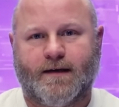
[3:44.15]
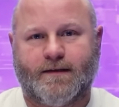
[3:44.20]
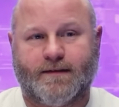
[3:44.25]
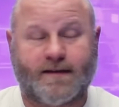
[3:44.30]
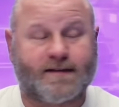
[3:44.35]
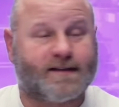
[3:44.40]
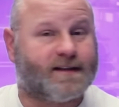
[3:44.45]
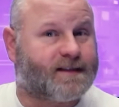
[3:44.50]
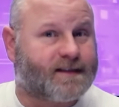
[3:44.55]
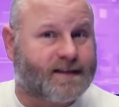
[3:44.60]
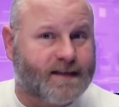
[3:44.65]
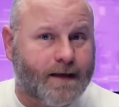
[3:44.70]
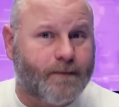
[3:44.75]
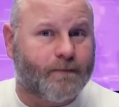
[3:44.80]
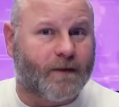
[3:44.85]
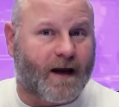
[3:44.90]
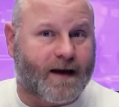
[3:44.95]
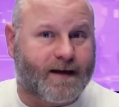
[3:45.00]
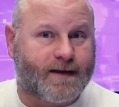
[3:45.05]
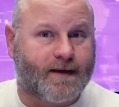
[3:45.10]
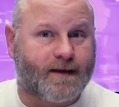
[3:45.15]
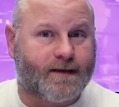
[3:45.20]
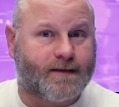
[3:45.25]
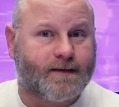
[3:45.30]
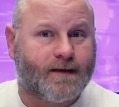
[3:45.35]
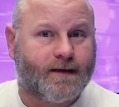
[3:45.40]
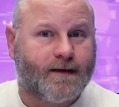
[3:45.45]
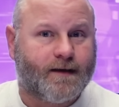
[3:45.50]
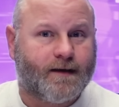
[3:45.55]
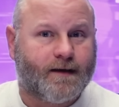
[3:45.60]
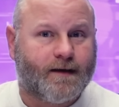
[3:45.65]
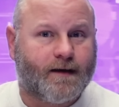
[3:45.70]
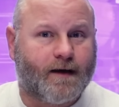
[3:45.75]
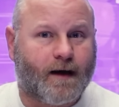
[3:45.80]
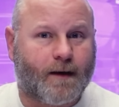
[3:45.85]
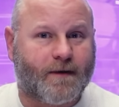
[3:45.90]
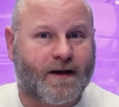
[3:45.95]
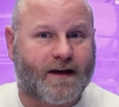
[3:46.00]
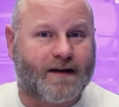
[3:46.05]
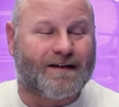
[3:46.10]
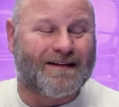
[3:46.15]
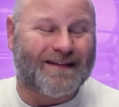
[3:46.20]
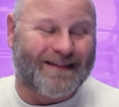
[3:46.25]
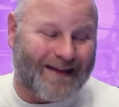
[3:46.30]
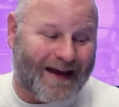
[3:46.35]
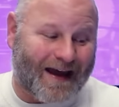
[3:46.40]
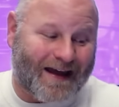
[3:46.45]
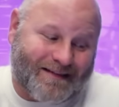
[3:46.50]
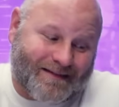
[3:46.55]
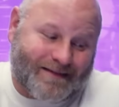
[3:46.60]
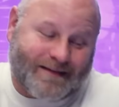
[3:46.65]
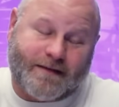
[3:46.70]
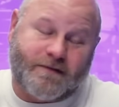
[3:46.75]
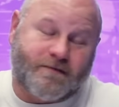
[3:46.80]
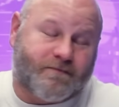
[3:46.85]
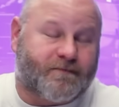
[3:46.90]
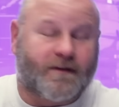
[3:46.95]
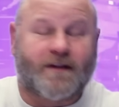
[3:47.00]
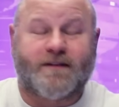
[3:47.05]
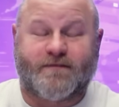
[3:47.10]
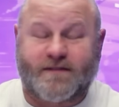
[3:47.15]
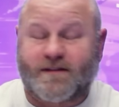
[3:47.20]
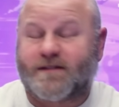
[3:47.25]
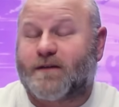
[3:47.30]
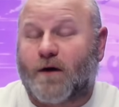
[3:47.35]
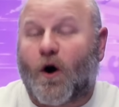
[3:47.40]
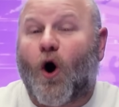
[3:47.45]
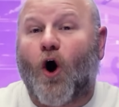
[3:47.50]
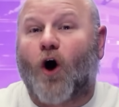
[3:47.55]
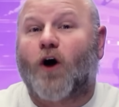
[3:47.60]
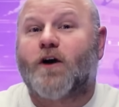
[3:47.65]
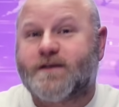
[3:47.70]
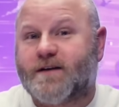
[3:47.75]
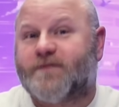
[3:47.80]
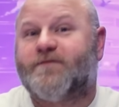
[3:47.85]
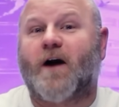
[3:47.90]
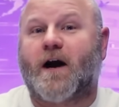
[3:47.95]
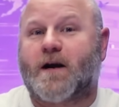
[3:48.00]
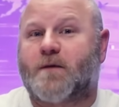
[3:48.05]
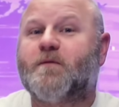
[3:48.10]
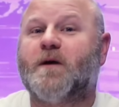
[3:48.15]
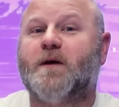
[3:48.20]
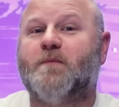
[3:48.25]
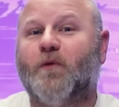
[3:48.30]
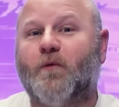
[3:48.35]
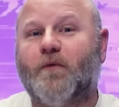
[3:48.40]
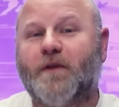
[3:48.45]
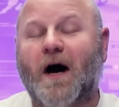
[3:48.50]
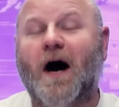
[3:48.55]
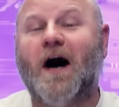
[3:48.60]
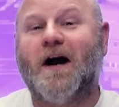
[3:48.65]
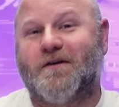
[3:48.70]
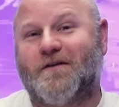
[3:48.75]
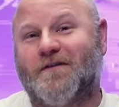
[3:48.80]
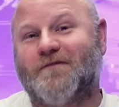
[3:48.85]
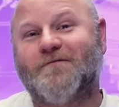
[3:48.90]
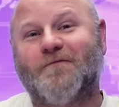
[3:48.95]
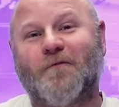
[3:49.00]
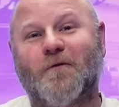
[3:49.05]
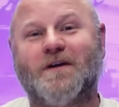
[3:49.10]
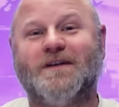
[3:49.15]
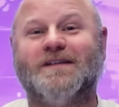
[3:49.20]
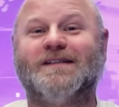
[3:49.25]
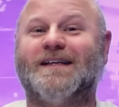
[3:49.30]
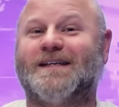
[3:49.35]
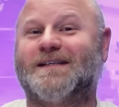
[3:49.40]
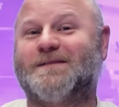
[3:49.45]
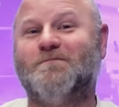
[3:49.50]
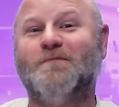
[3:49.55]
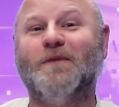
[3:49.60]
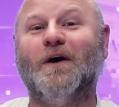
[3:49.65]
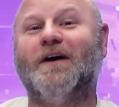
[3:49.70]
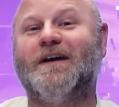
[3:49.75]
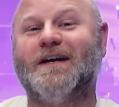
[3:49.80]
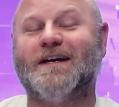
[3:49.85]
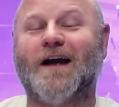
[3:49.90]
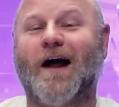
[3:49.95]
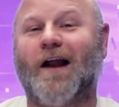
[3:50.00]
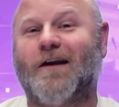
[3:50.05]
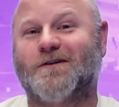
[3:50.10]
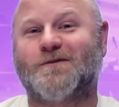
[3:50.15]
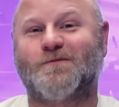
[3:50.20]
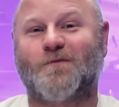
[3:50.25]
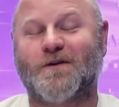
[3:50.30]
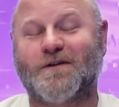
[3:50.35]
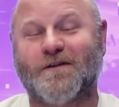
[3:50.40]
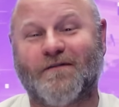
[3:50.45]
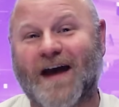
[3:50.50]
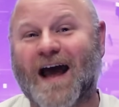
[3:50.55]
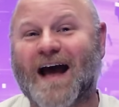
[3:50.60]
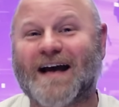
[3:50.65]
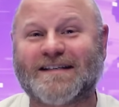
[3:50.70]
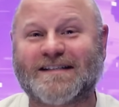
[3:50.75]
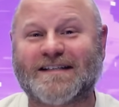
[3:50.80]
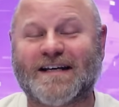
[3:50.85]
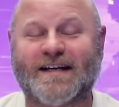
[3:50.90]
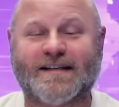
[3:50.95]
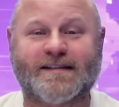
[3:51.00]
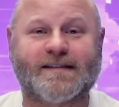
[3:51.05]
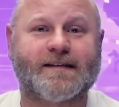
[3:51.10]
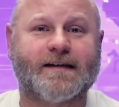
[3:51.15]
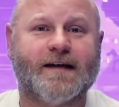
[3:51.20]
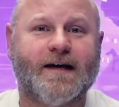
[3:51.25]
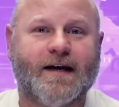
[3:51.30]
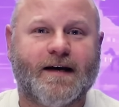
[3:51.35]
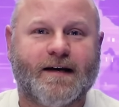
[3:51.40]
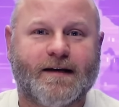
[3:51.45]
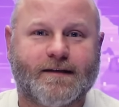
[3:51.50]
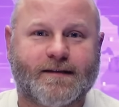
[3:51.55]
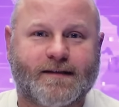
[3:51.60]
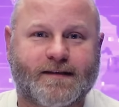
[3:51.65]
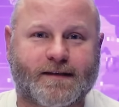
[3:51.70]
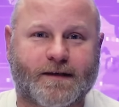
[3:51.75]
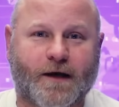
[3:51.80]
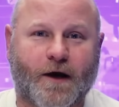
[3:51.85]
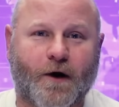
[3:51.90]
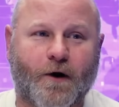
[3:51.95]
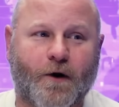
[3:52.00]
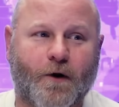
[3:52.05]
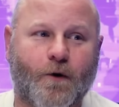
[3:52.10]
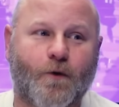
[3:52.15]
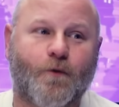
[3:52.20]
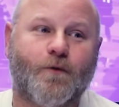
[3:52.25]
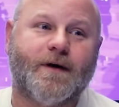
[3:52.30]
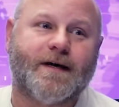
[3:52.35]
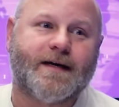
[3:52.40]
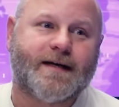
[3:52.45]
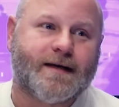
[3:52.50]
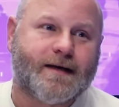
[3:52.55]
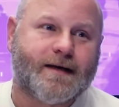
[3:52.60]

Doesn't seem like it. I mean, that it's hard to find people with $146 million worth of assets. So